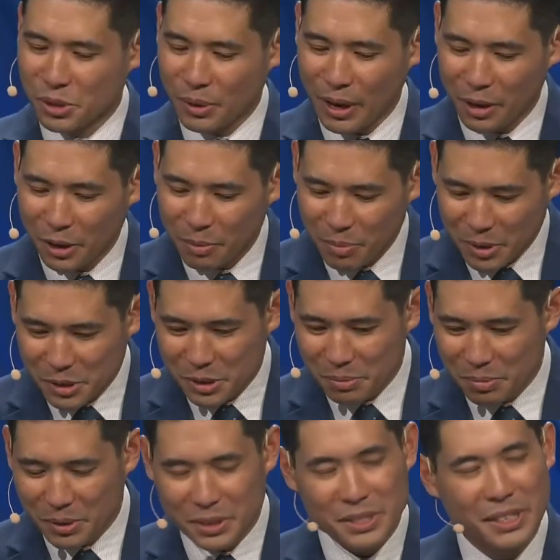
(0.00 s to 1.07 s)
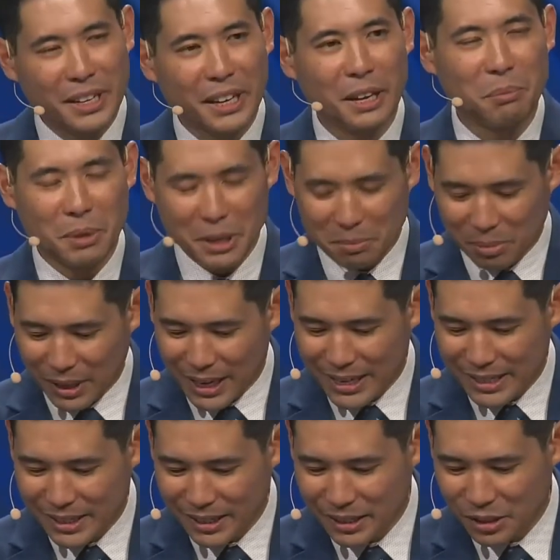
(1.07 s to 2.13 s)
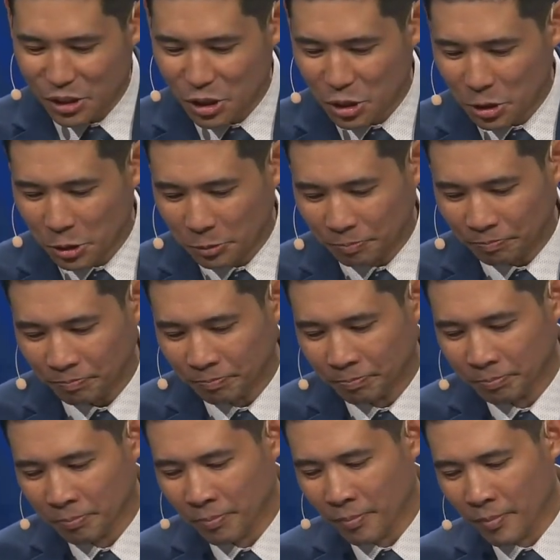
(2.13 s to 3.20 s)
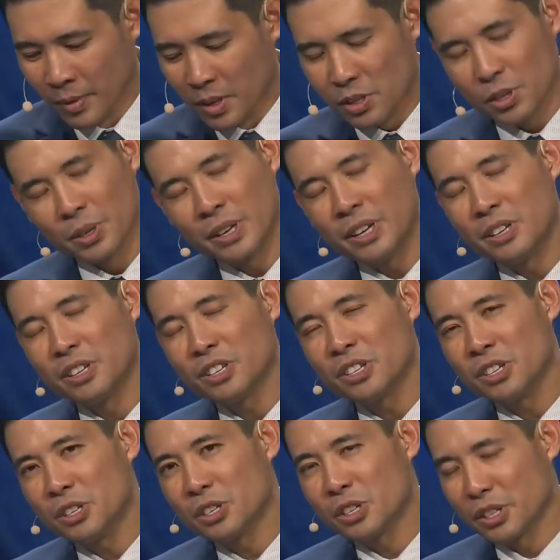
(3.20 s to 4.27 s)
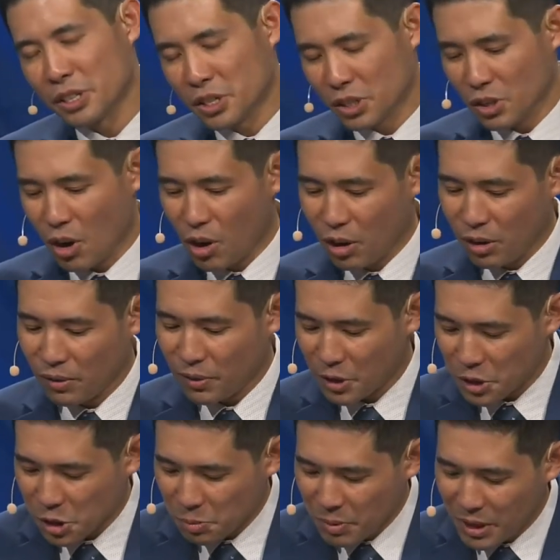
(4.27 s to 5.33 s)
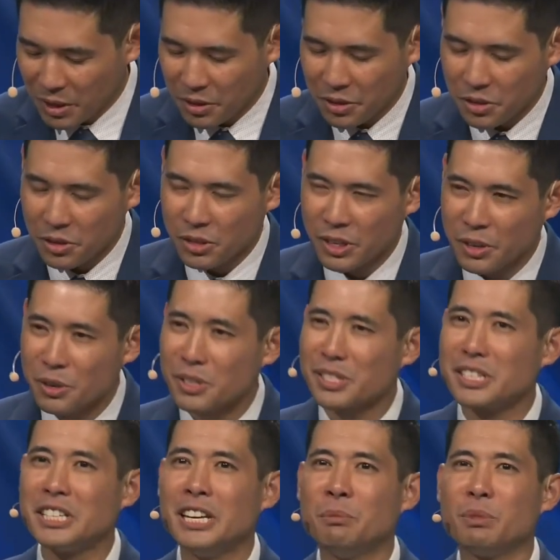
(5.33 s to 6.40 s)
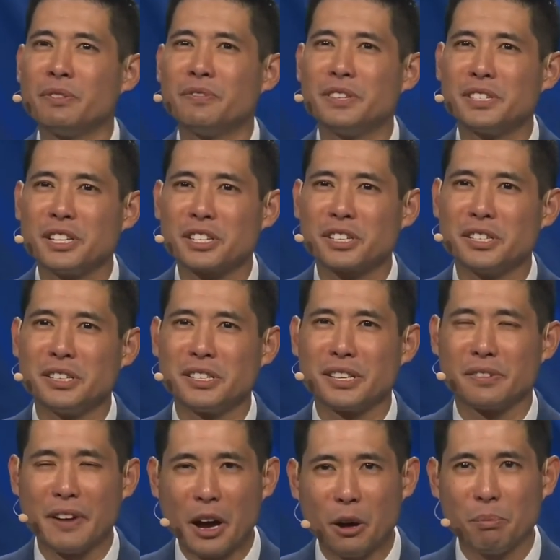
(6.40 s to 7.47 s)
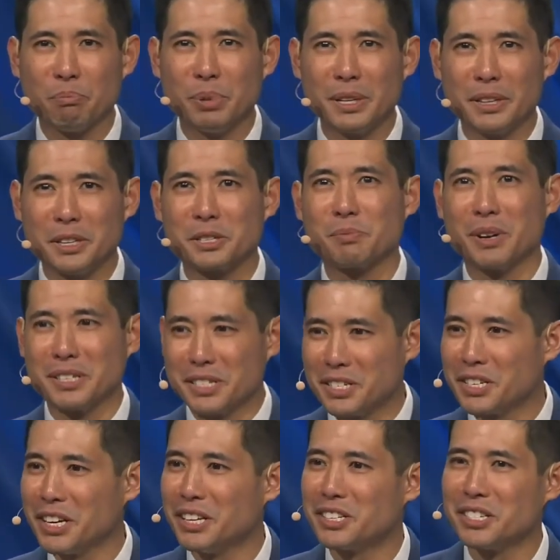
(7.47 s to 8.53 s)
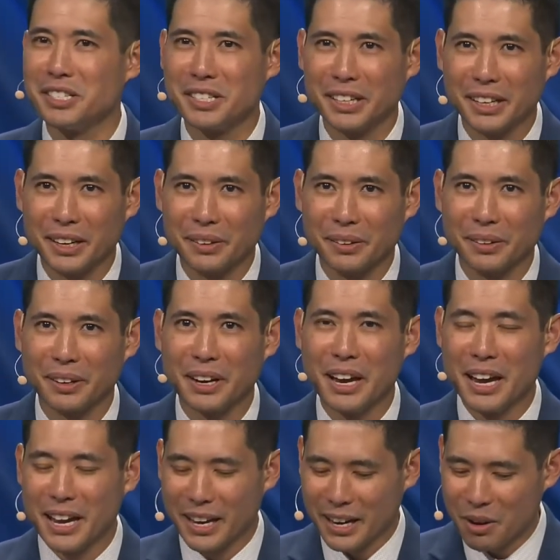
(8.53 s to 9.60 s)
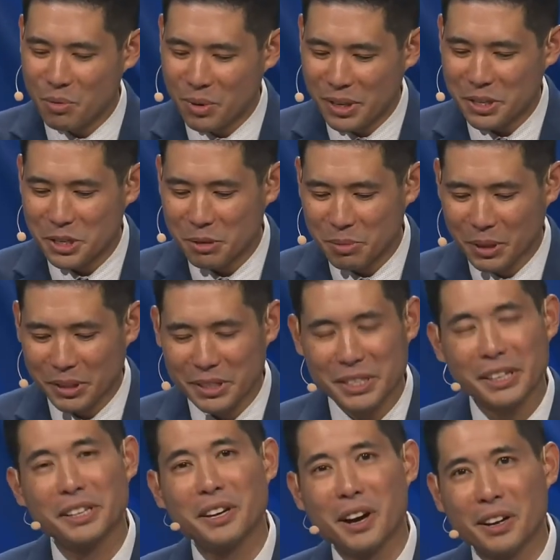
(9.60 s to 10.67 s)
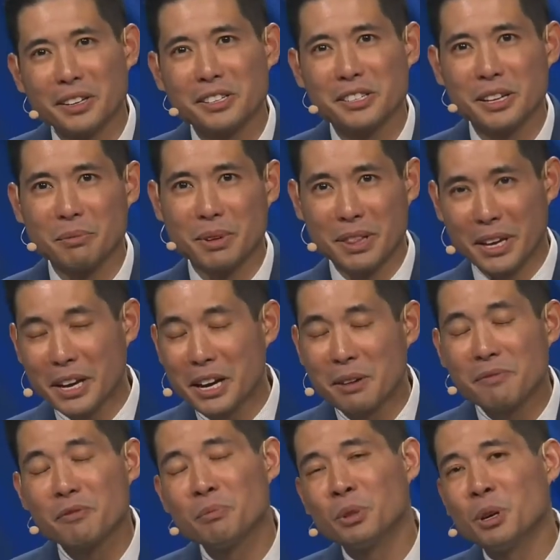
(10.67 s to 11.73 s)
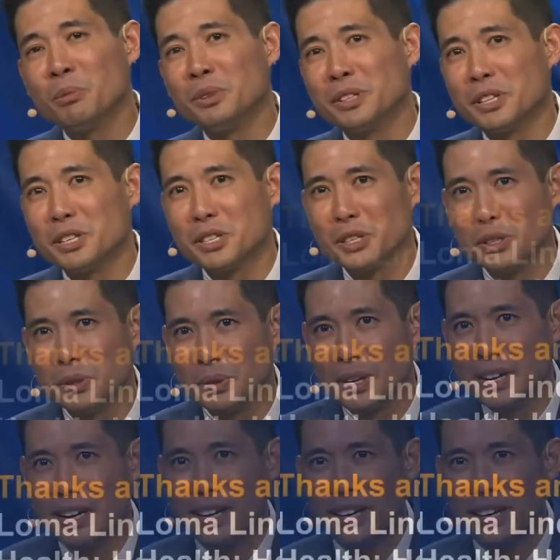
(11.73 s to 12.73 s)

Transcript: also health principles, and it can be applied to this too. So, in addition to just all of our speakers, there is a team of physicians that have helped put this presentation together, and I wanted to be able to acknowledge them. And they come from Loma Linda too.